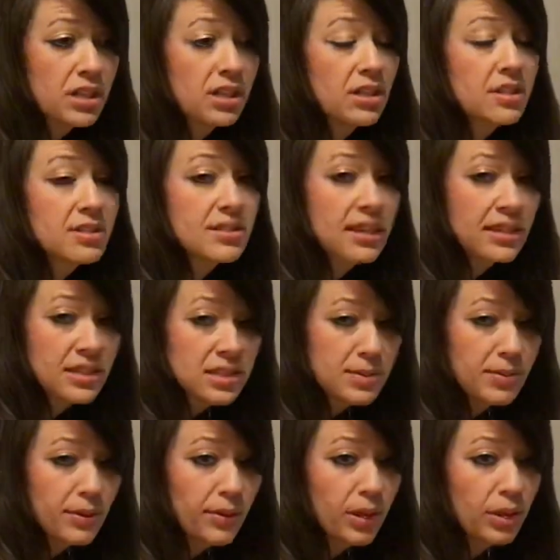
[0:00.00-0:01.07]
it, send it
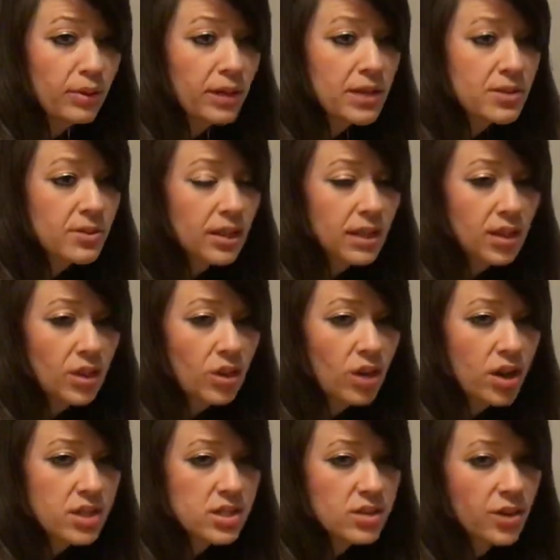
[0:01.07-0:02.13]
to me right away so I can
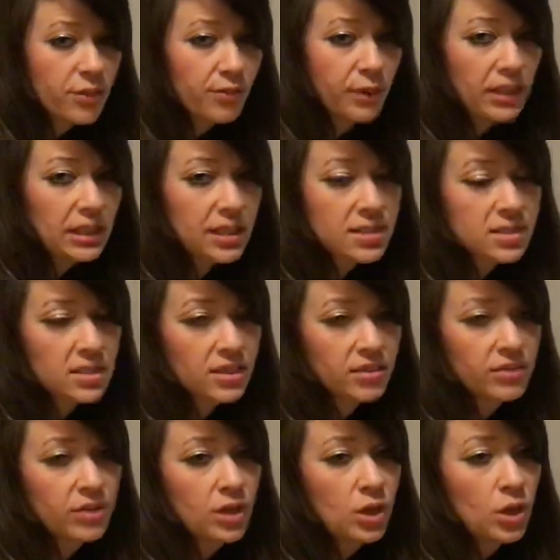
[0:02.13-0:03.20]
cross you off my list of
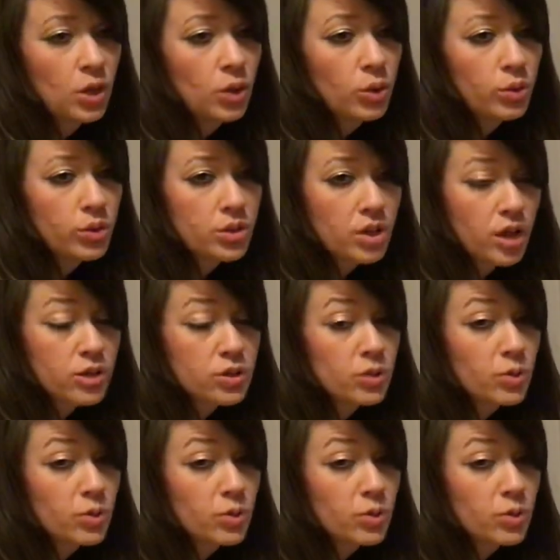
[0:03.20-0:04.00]
who to talk to.